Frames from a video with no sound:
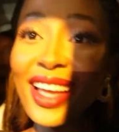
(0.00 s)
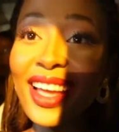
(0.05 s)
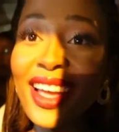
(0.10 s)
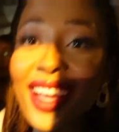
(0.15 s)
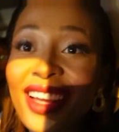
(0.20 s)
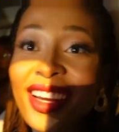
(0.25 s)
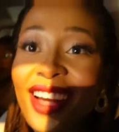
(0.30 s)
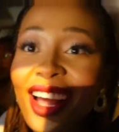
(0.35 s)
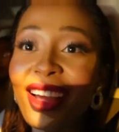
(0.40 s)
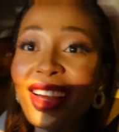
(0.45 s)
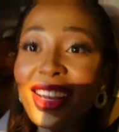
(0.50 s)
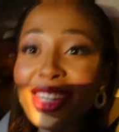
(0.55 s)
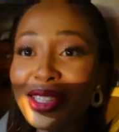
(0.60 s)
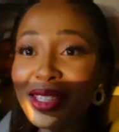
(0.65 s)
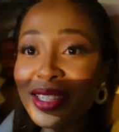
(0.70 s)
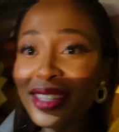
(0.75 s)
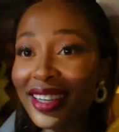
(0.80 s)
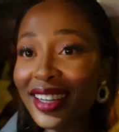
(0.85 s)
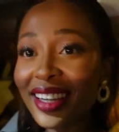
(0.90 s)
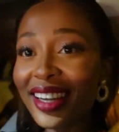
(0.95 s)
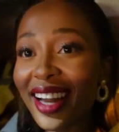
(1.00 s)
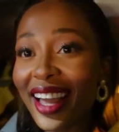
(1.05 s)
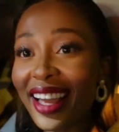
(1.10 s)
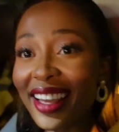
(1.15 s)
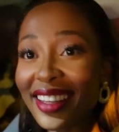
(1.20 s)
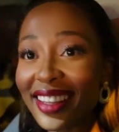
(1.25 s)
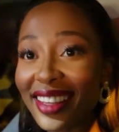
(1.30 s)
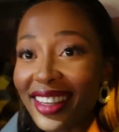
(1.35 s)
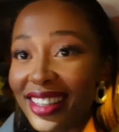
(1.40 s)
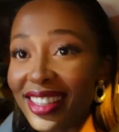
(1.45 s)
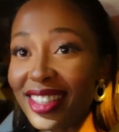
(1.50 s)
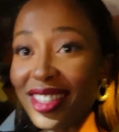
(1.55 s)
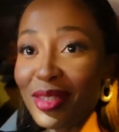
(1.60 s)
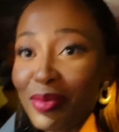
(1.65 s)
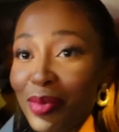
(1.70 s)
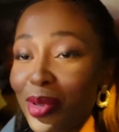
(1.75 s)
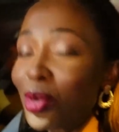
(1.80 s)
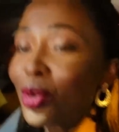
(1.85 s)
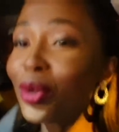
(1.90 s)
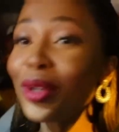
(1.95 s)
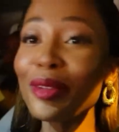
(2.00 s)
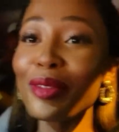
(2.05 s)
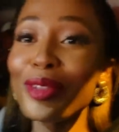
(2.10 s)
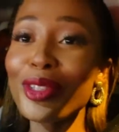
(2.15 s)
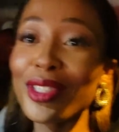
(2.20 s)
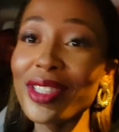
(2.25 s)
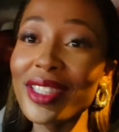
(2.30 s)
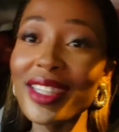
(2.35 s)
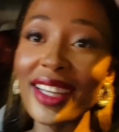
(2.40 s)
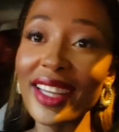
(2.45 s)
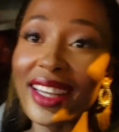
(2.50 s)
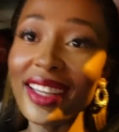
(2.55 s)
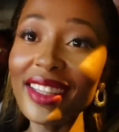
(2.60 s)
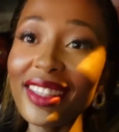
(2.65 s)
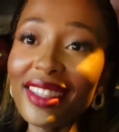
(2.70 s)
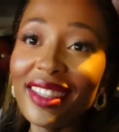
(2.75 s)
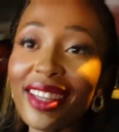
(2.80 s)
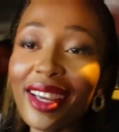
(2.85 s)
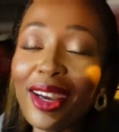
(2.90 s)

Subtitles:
and I actually like it, but only for today.